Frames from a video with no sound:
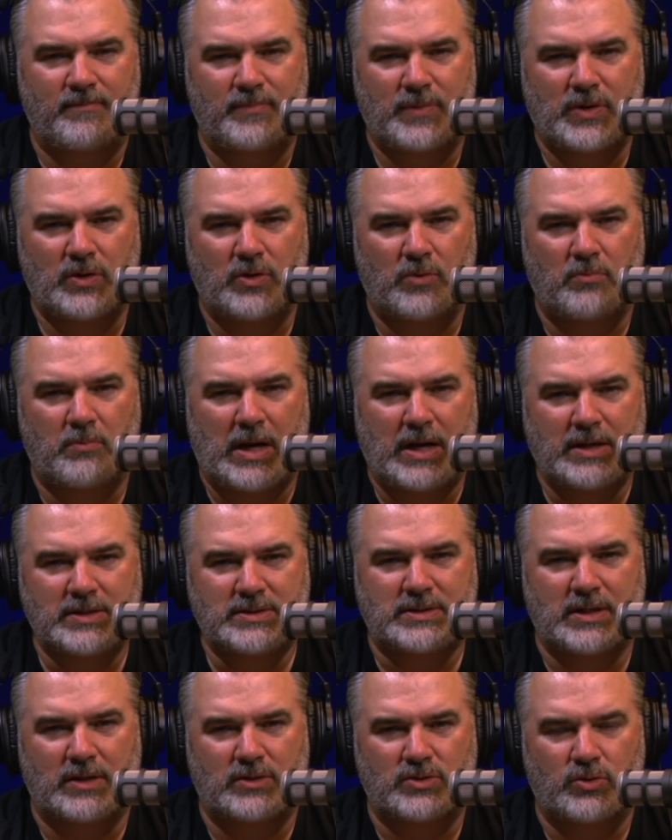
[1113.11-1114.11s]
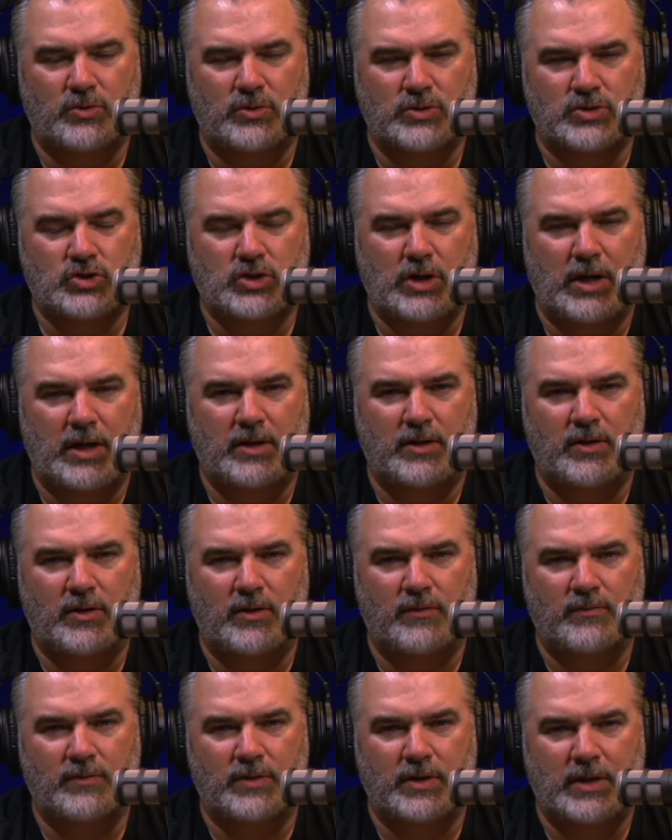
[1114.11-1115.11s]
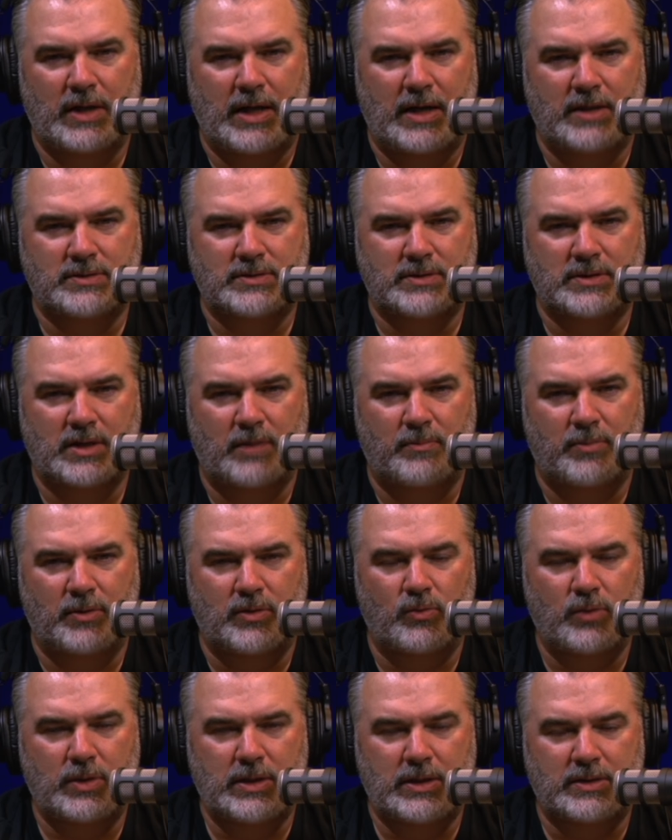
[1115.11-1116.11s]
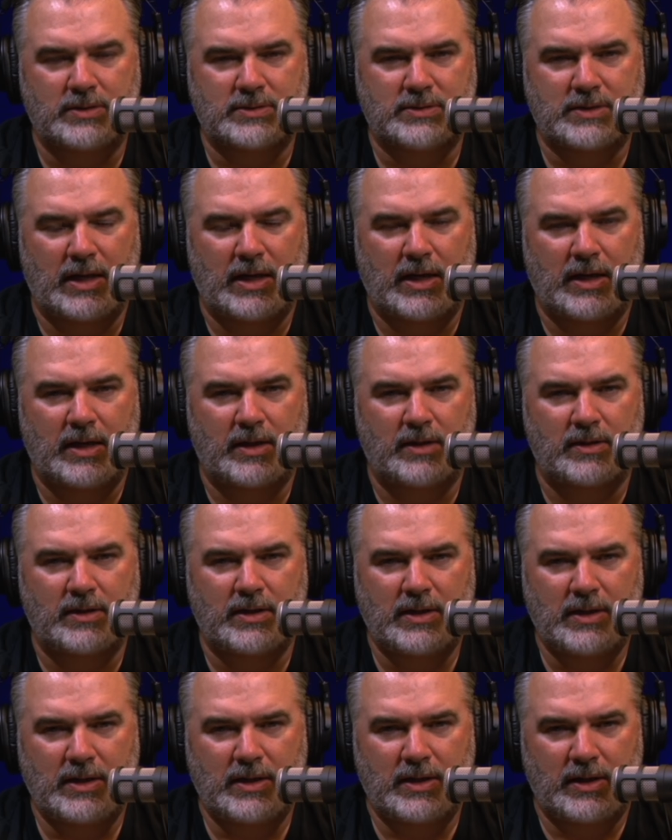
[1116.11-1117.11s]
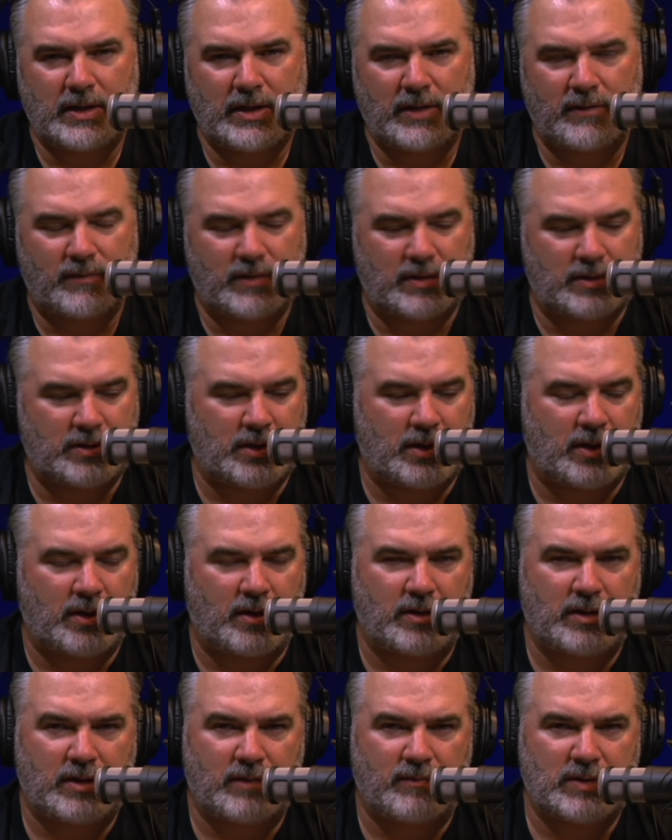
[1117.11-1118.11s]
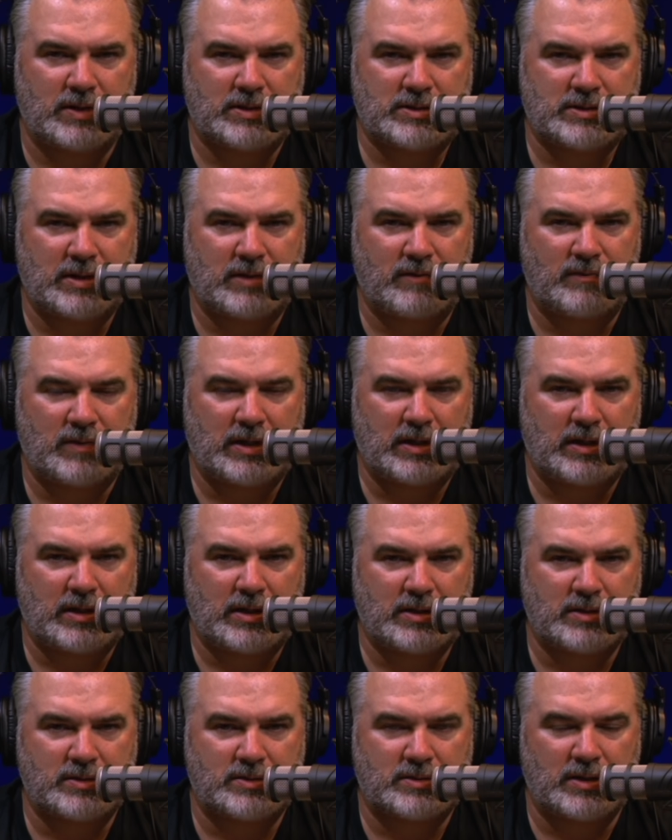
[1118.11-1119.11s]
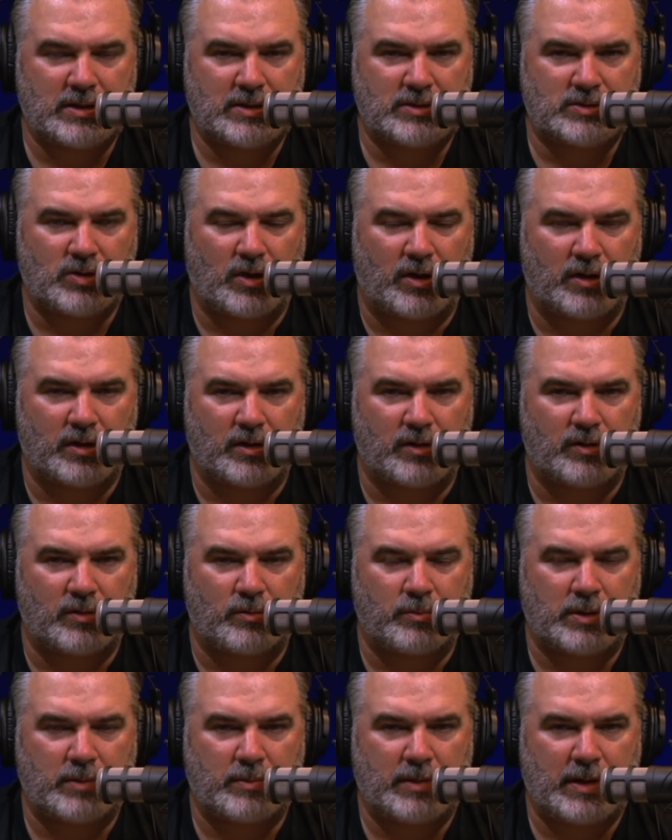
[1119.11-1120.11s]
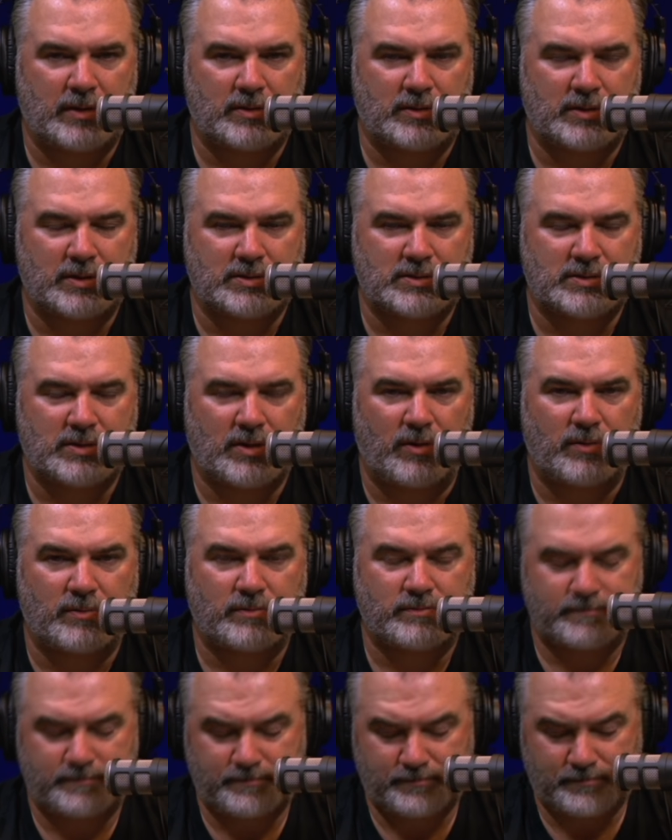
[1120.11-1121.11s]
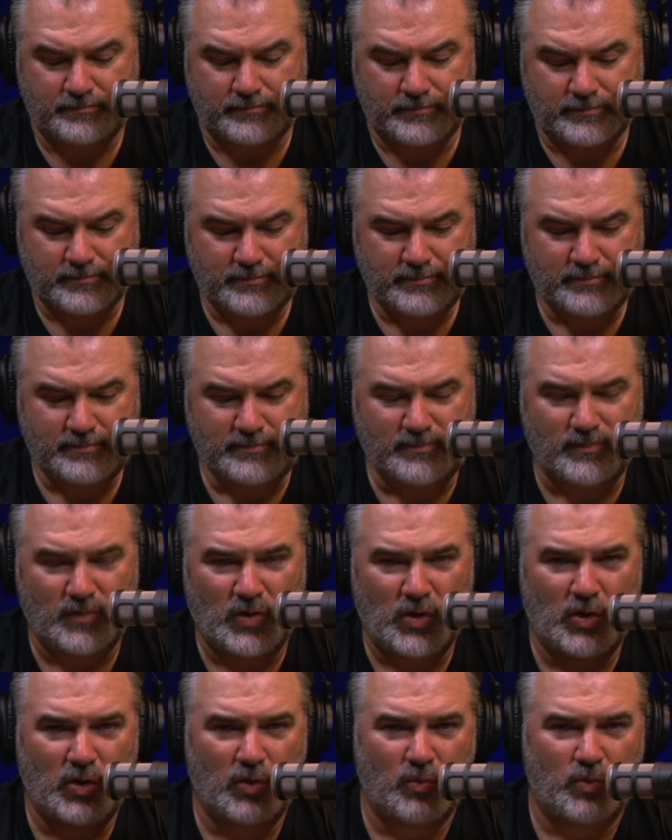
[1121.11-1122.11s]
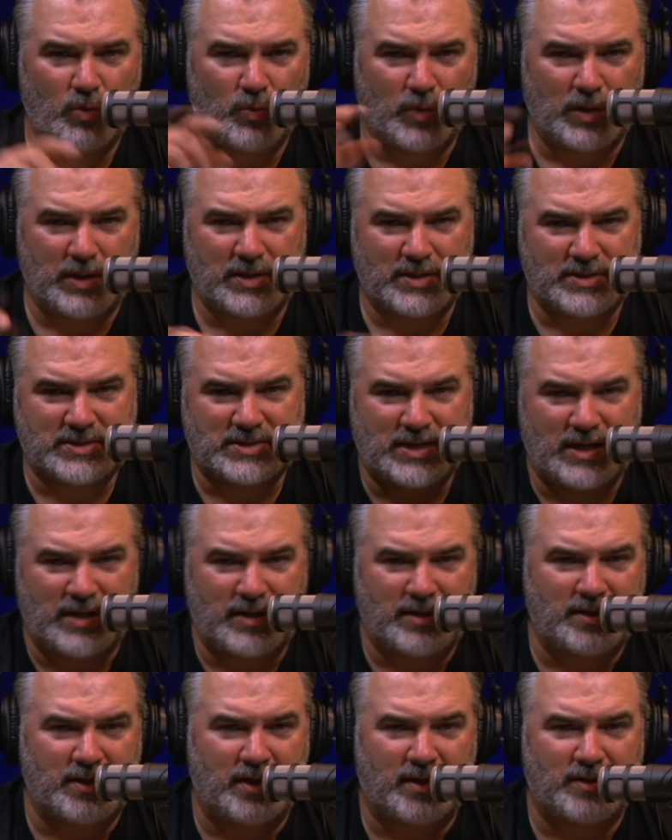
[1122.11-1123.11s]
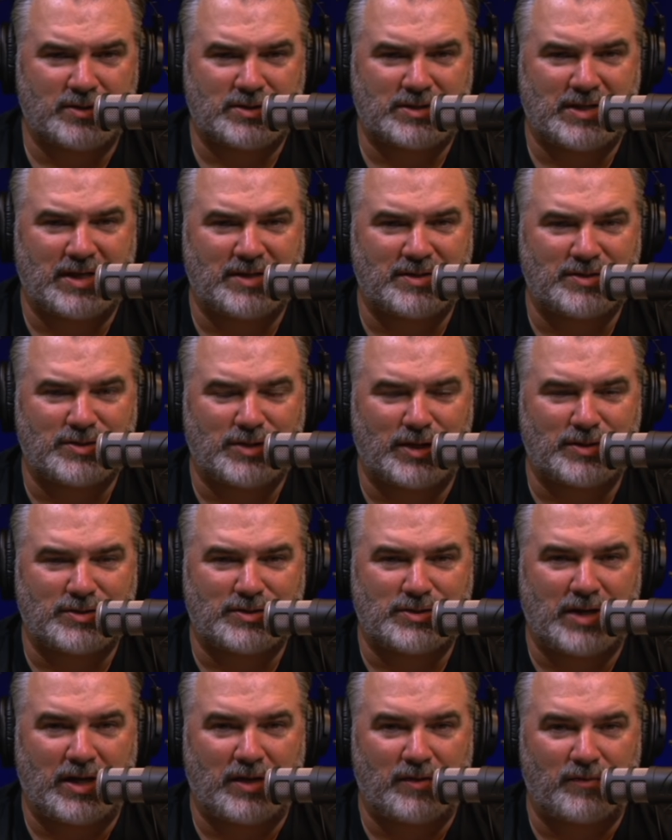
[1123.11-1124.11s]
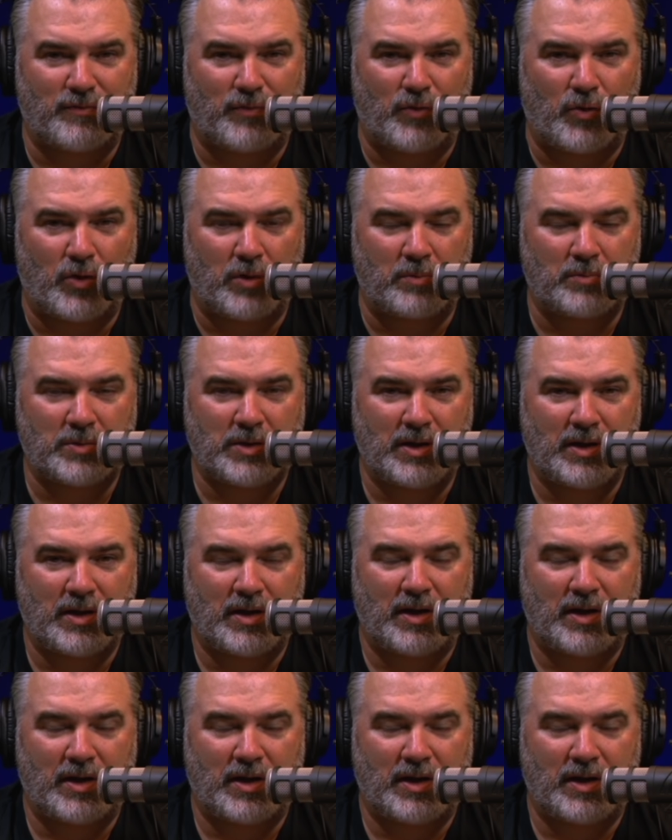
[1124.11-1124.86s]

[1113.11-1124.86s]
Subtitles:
mindset towards China over the last couple of weeks, and even this evening he's talking a little bit about this. So we want you to stay in touch, stay informed.